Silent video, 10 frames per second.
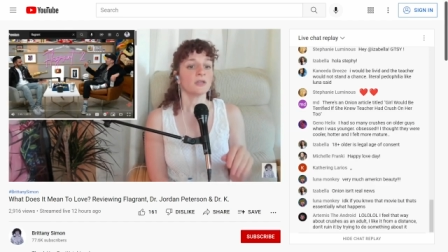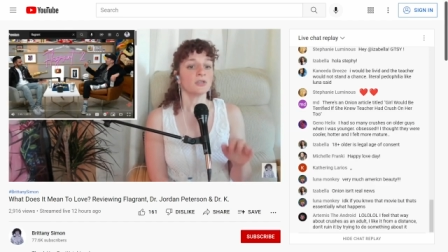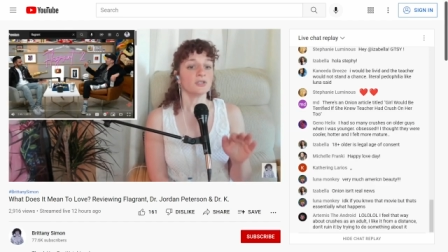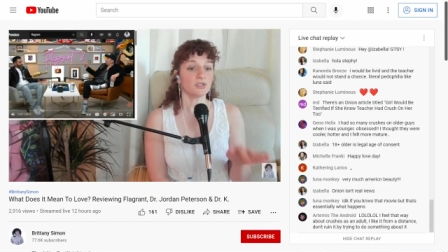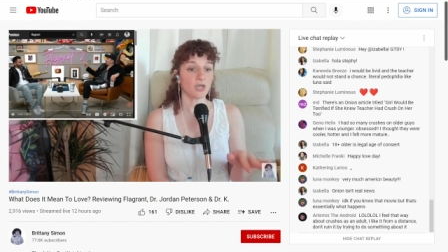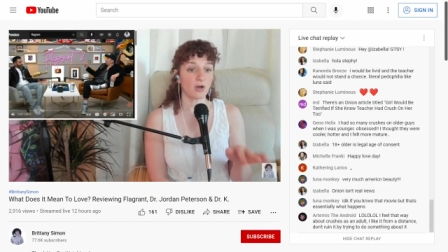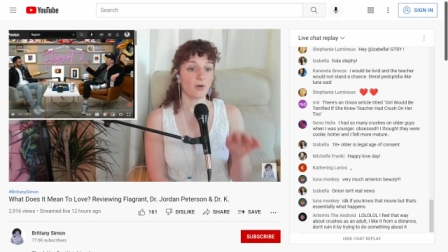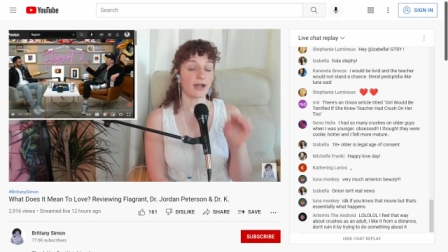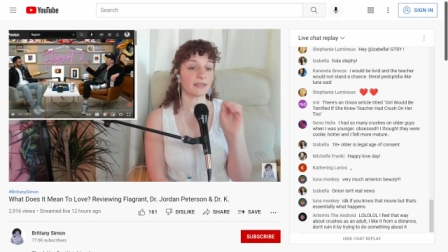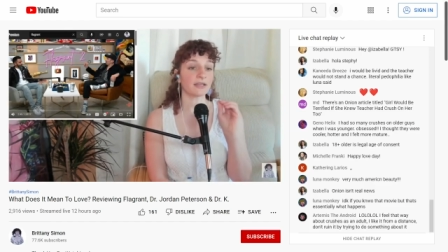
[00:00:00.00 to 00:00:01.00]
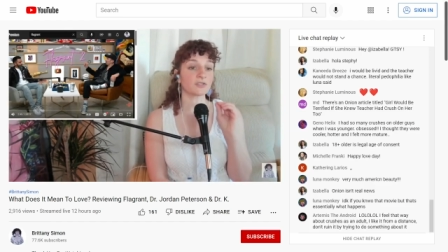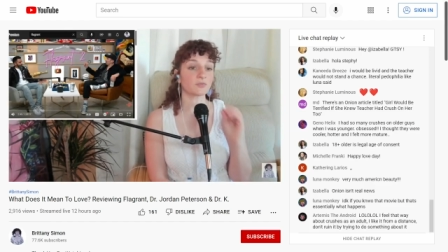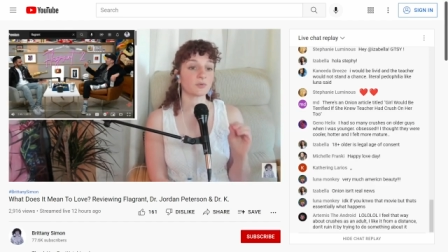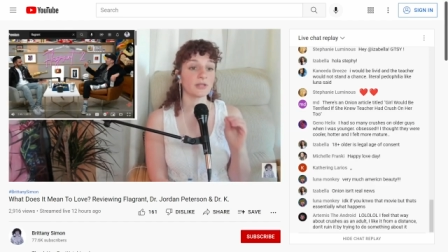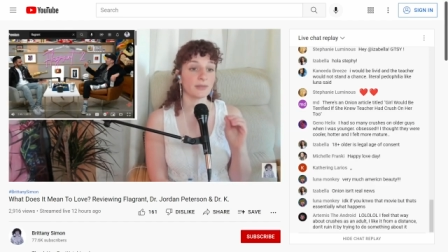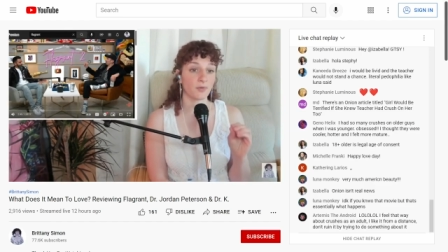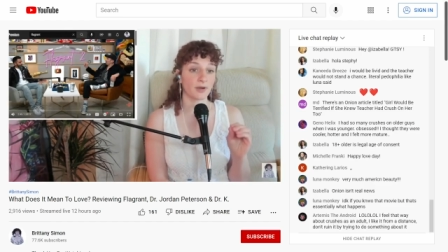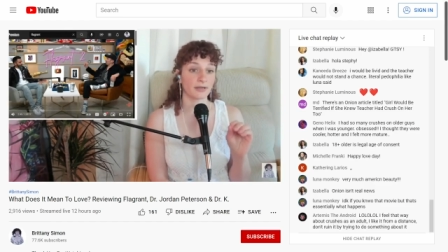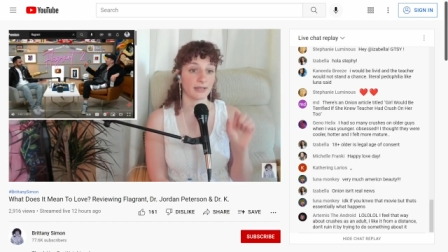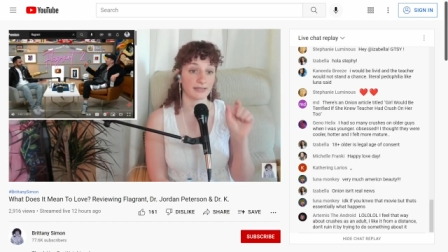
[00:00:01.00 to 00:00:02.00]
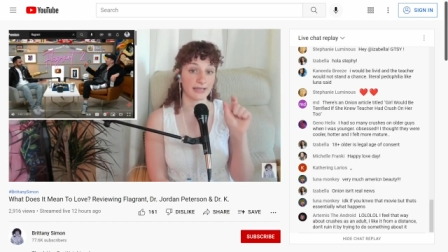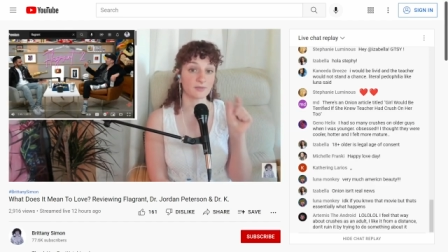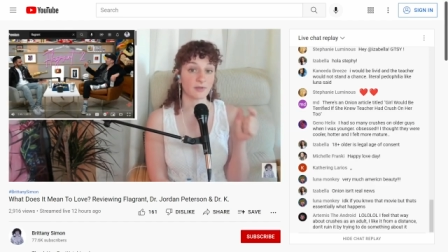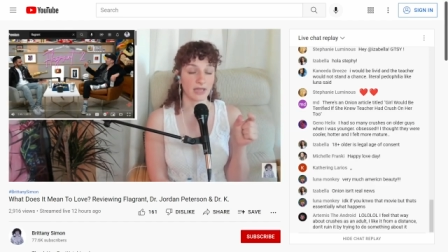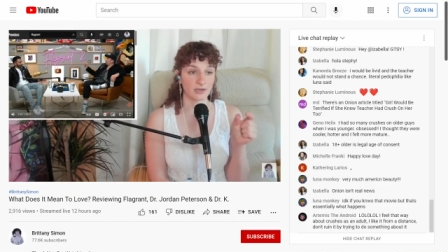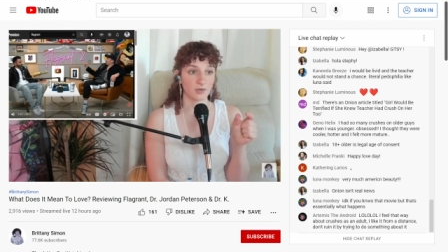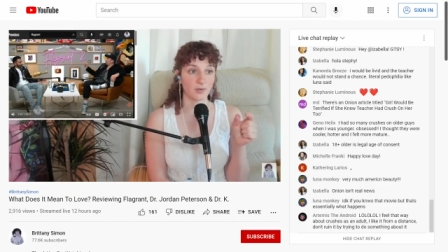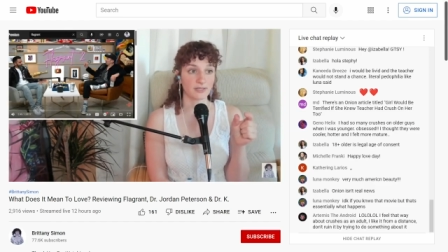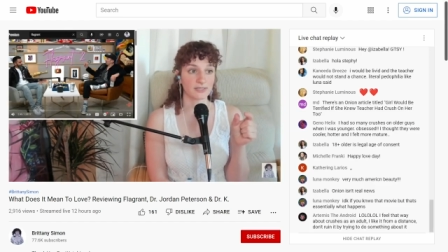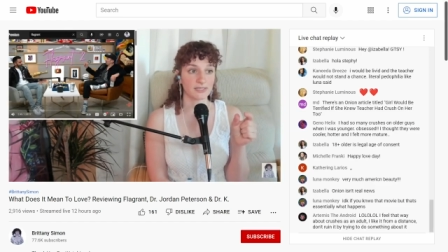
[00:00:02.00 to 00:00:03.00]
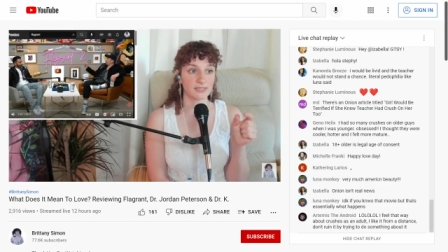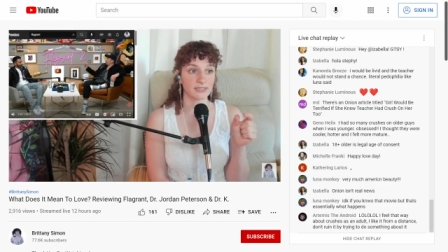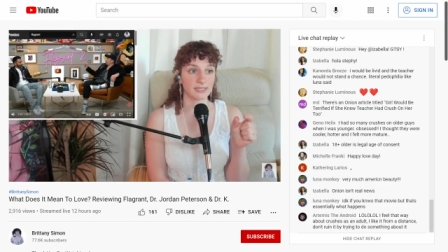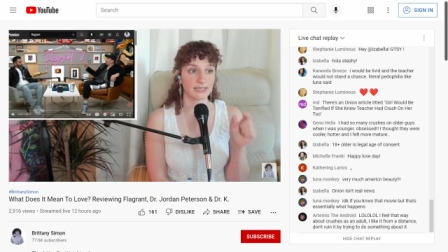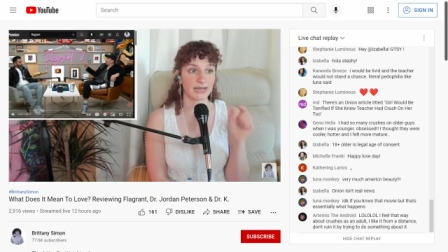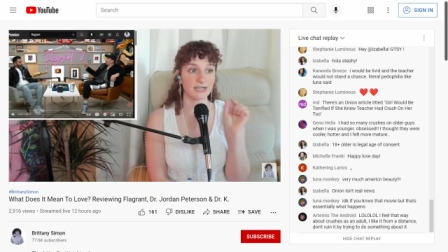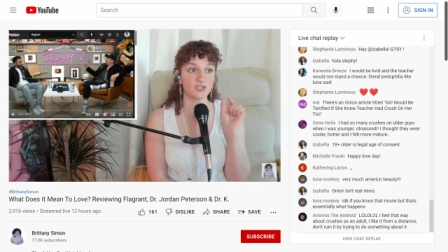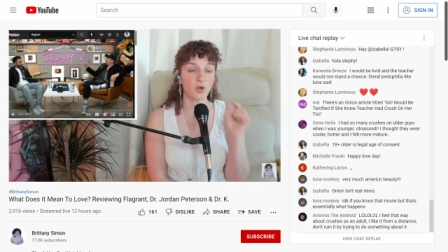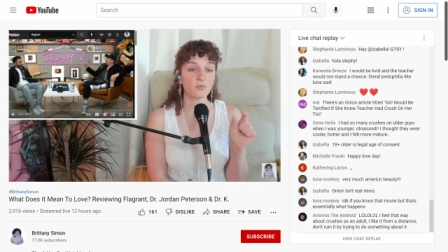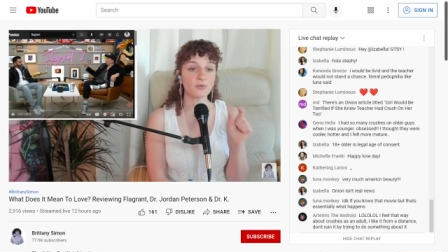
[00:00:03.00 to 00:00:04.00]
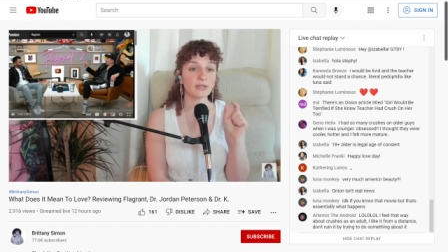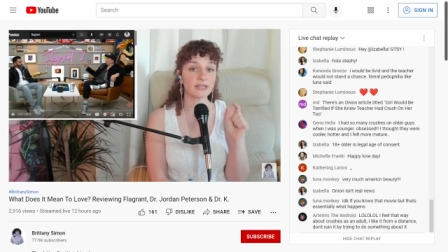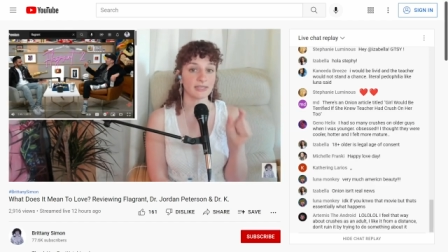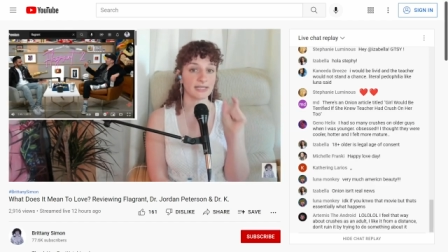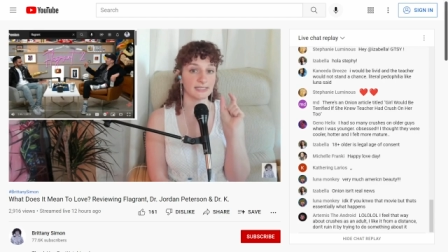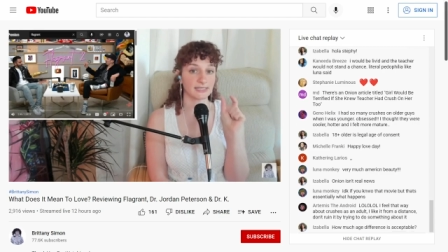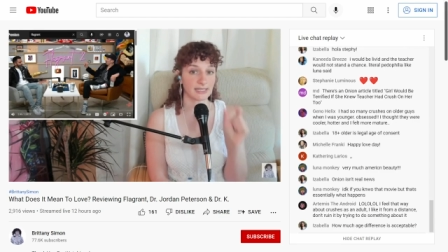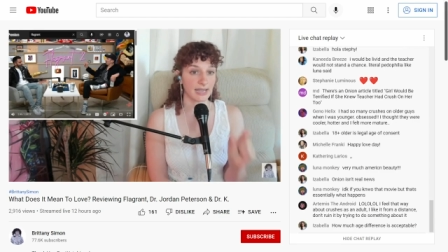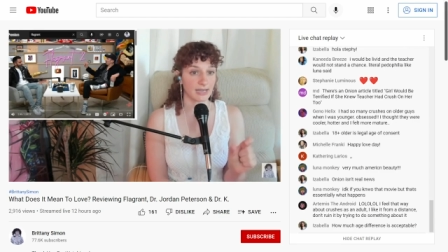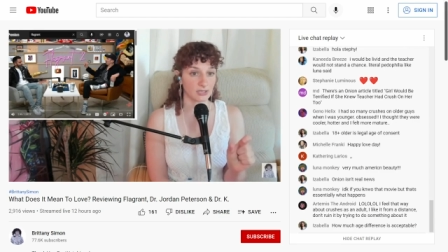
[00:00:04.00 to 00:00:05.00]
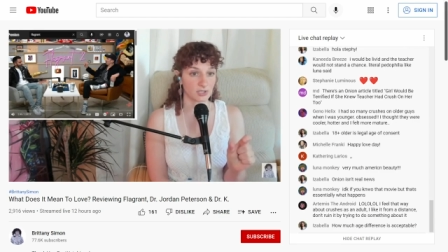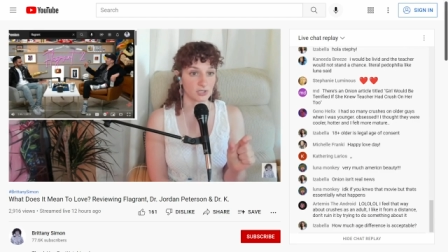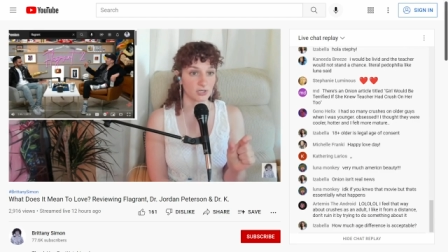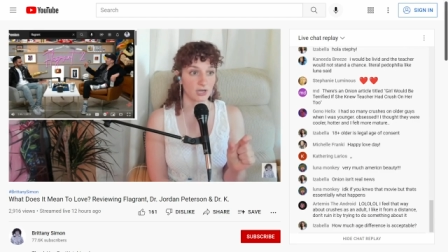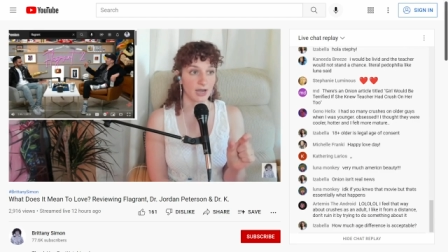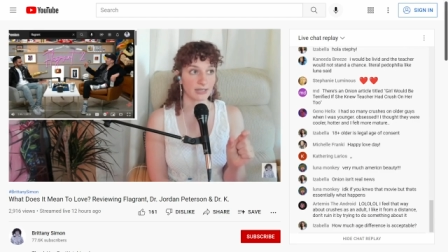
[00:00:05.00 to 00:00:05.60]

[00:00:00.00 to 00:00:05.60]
So I think it's really important. Like, that's where that nuance is, is that I don't really think it's the age.